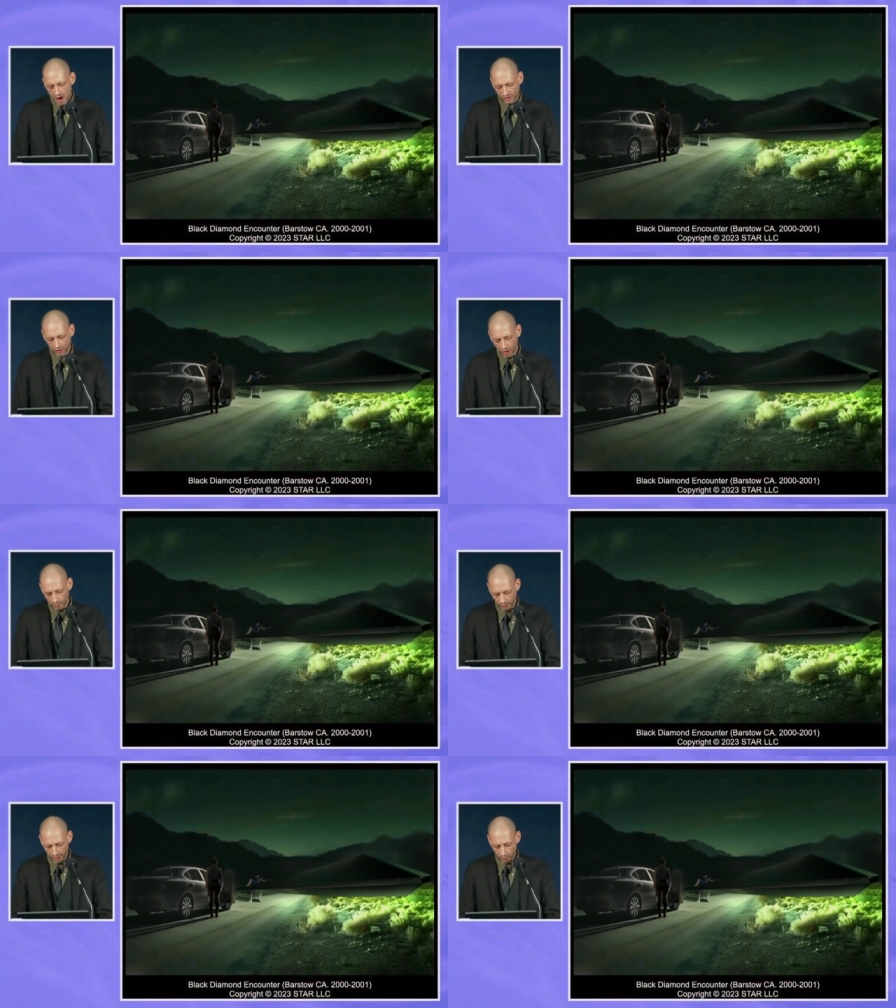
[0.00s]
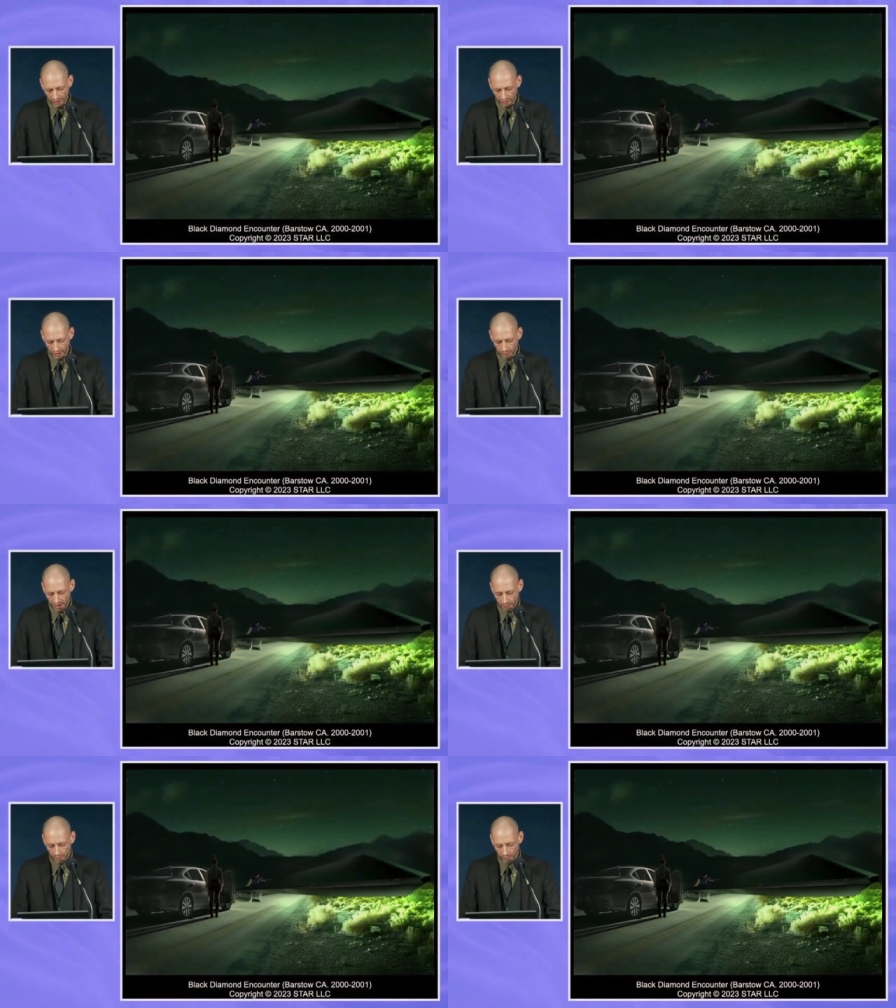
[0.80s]
I saw a bright white light
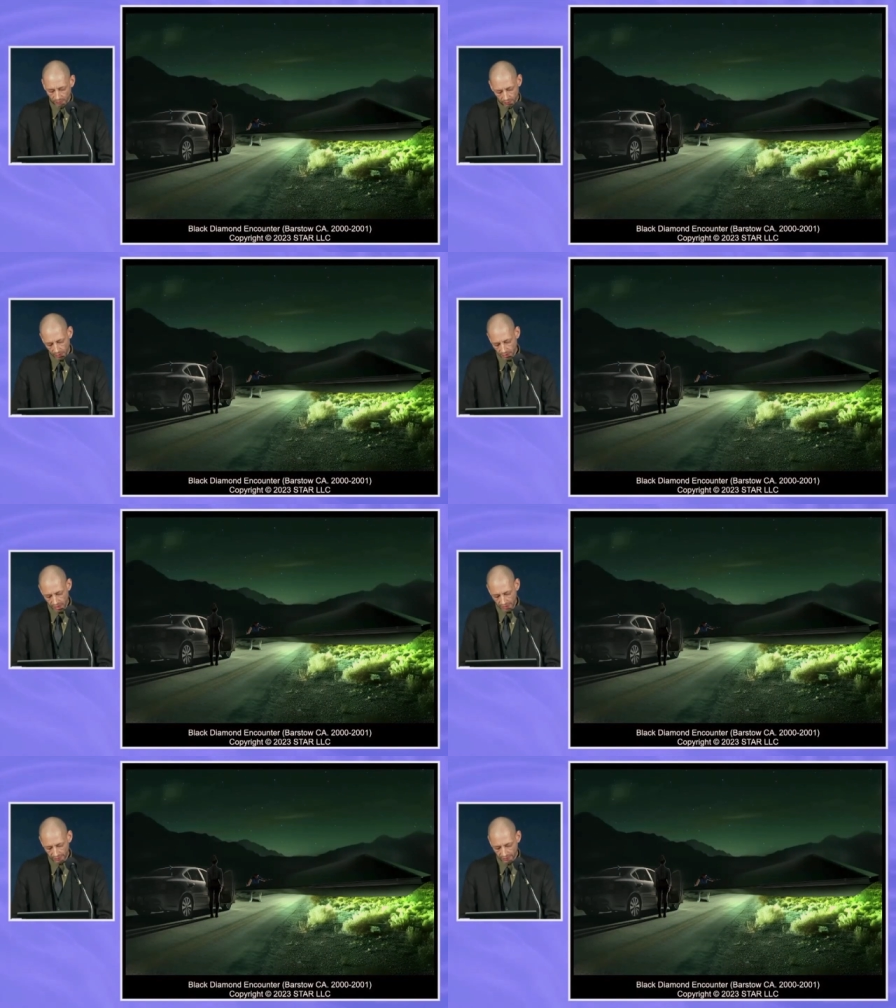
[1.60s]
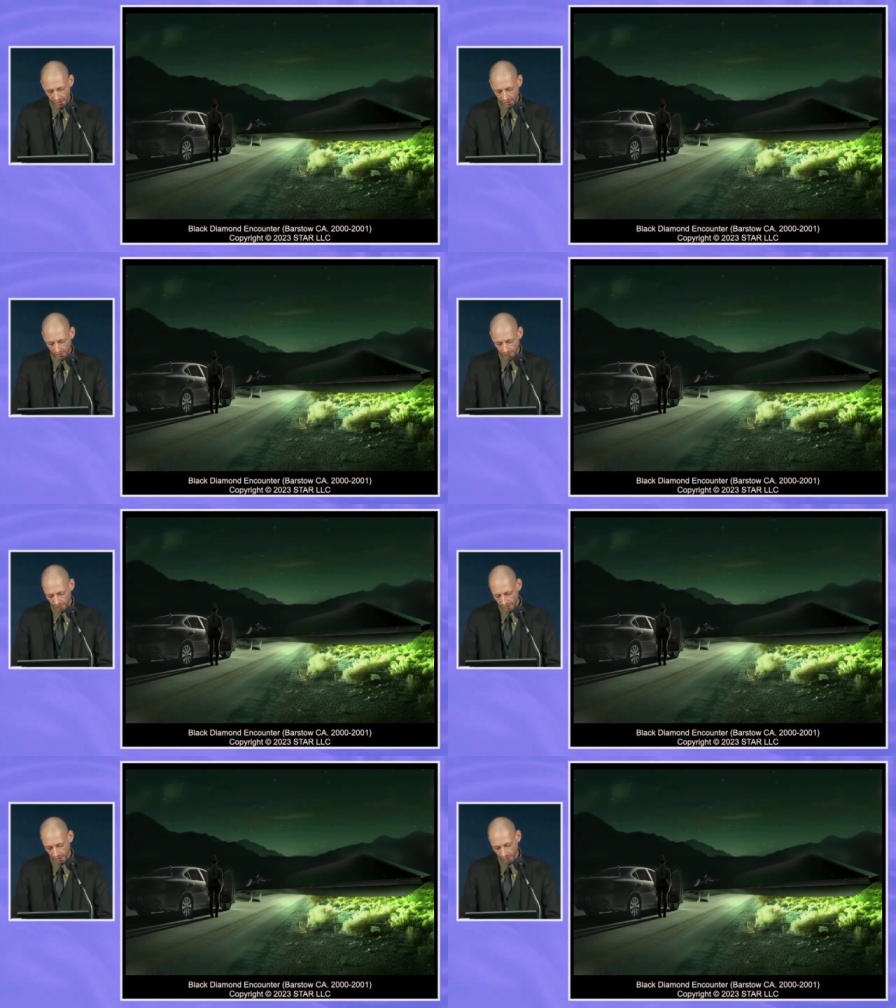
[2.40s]
pop up of, uh, out of the canyon
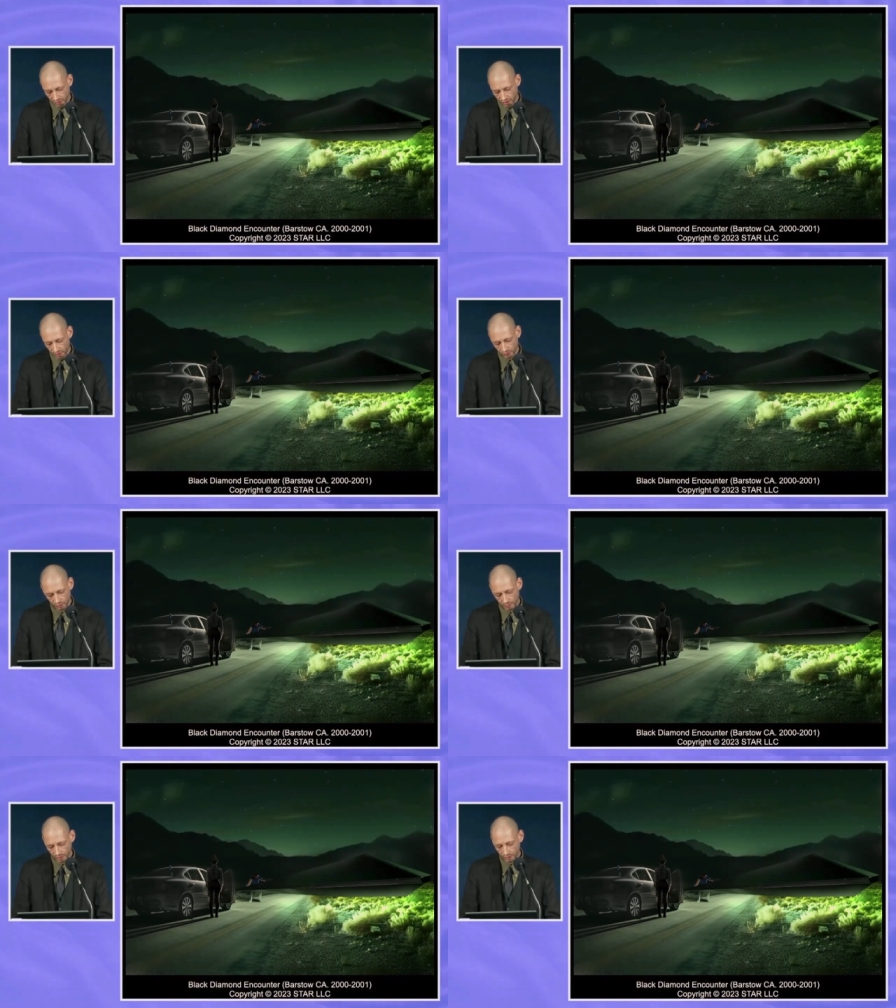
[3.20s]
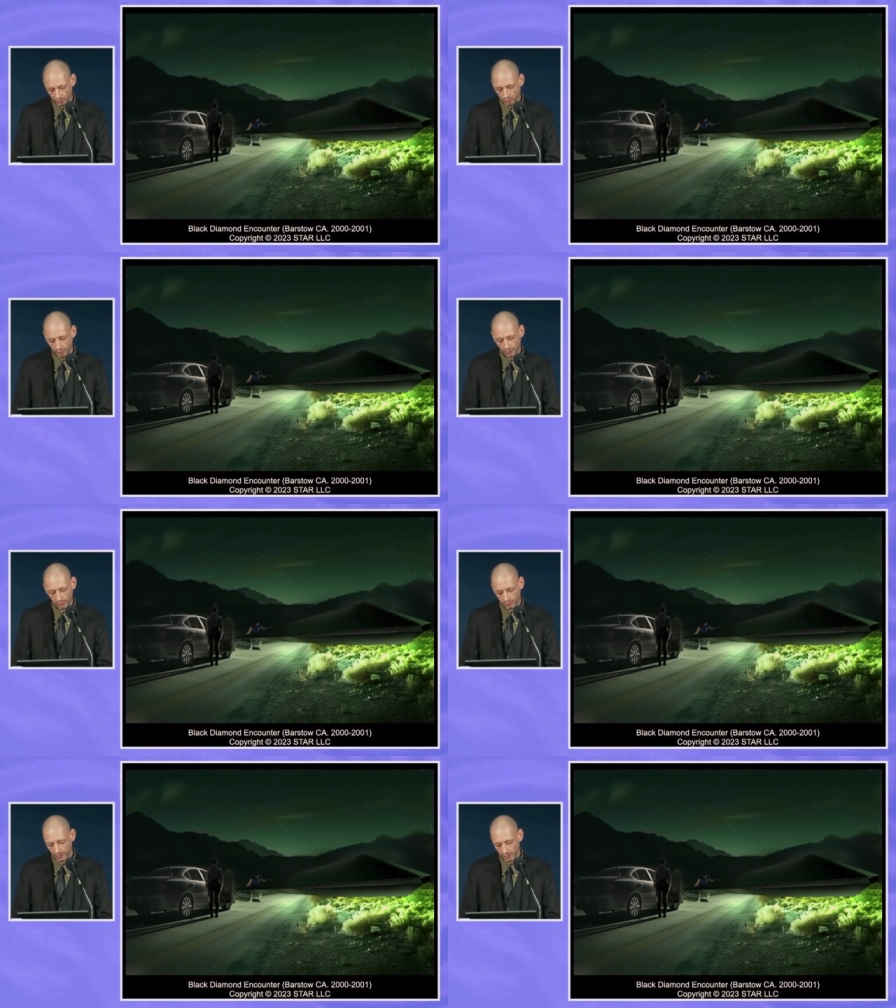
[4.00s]
that I had just come from. I looked over
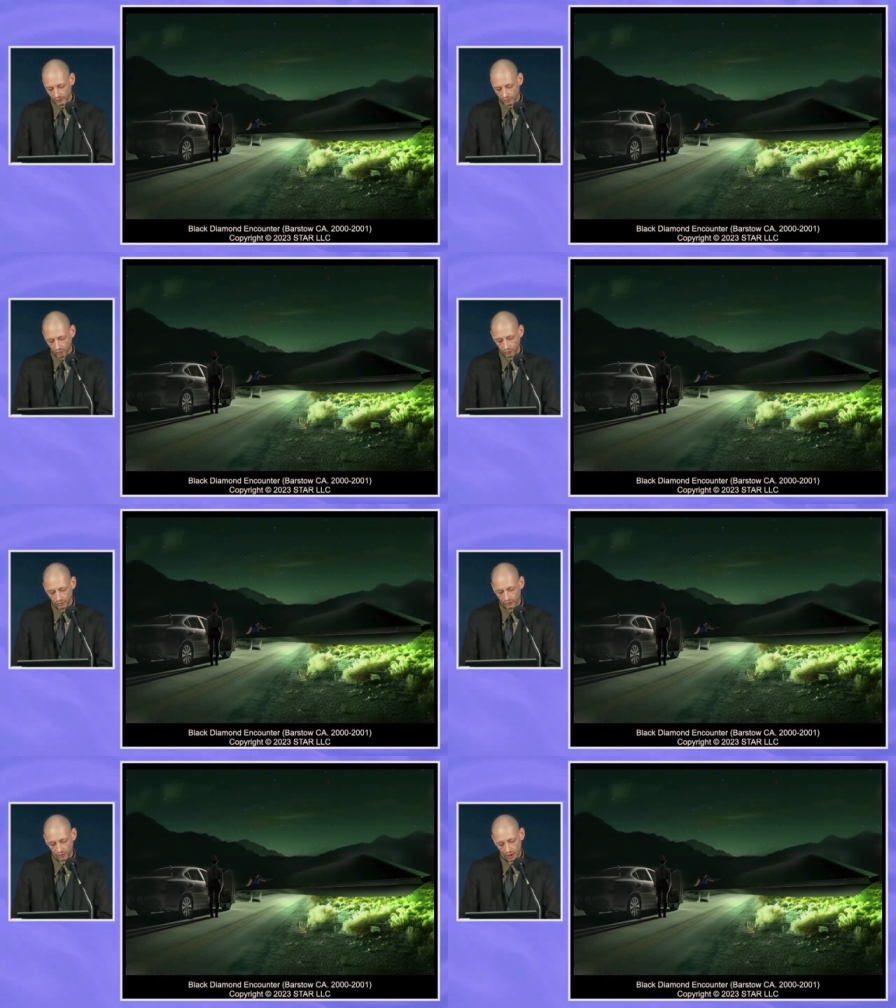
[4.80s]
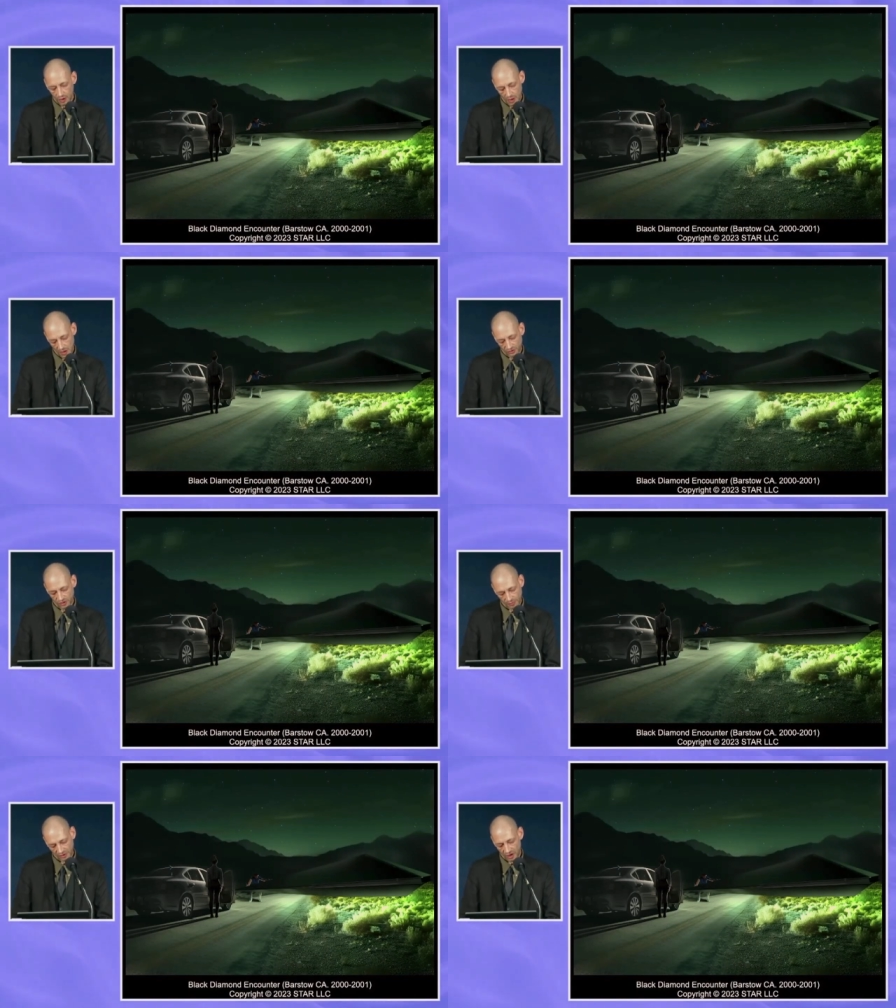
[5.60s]
my, my left shoulder and saw a
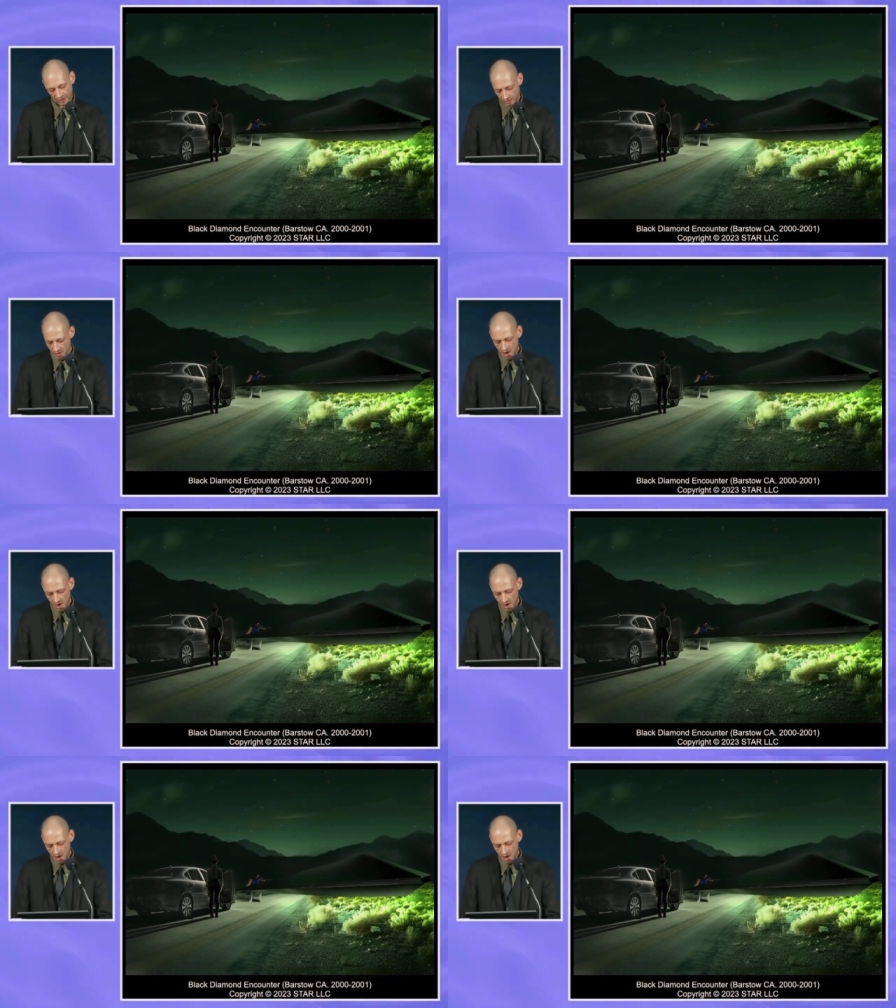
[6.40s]
zipping light